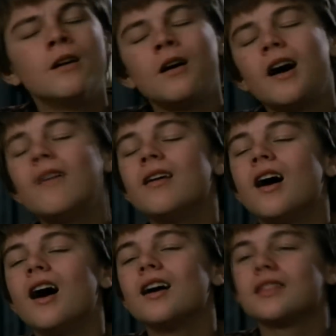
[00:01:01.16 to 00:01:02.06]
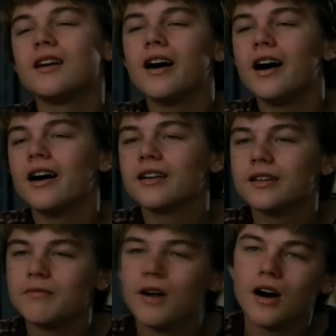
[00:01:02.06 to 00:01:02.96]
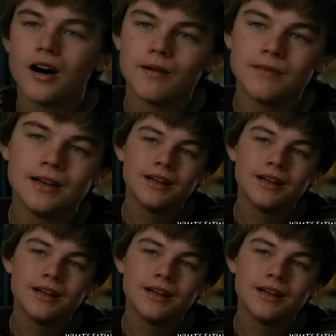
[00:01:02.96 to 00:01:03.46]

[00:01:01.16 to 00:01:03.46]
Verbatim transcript: nominee for What's Eating Gilbert Grape.